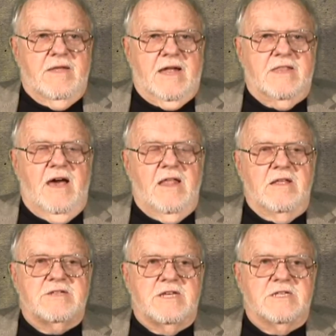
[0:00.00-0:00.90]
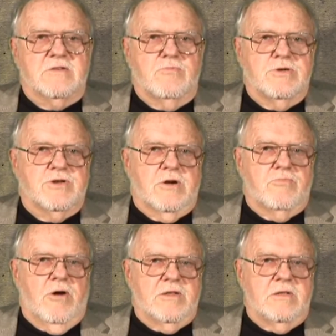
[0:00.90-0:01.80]
technologies which are
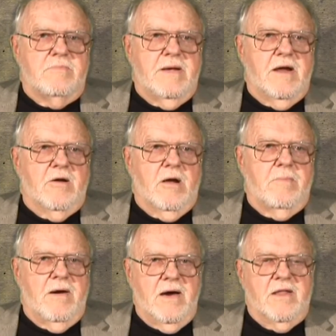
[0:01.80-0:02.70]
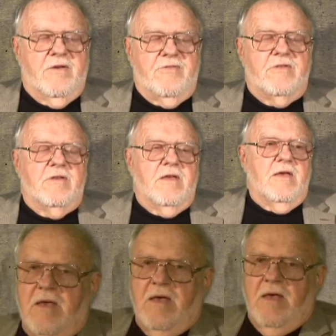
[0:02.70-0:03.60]
brought to bear upon us.
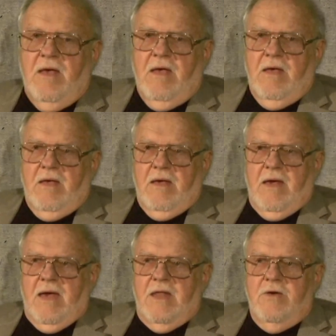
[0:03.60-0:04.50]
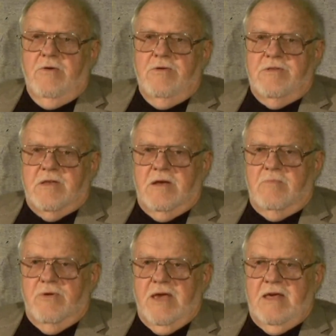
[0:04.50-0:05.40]
And who is
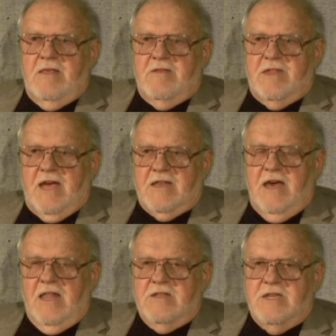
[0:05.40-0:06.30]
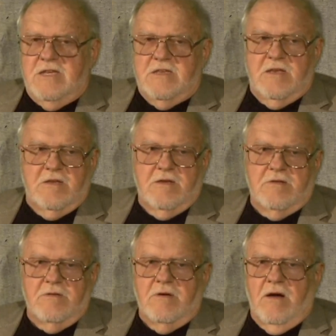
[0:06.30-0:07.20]
bringing these technologies
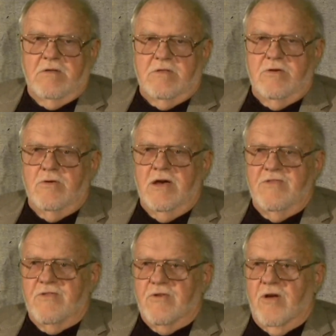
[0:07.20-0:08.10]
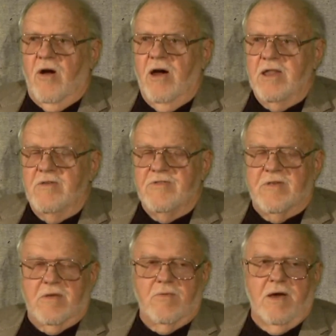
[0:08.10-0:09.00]
to us or on
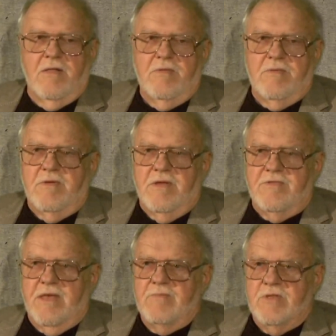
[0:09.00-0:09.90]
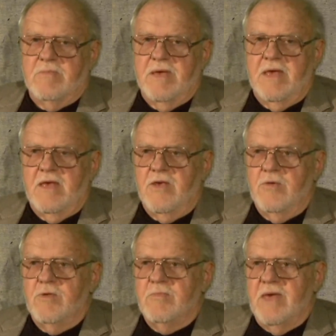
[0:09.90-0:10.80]
us? Well, it seems to be
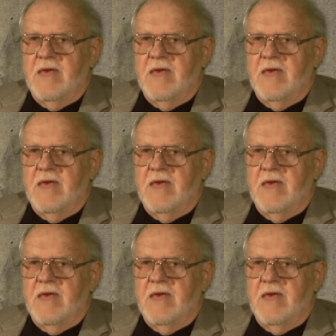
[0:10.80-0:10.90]
human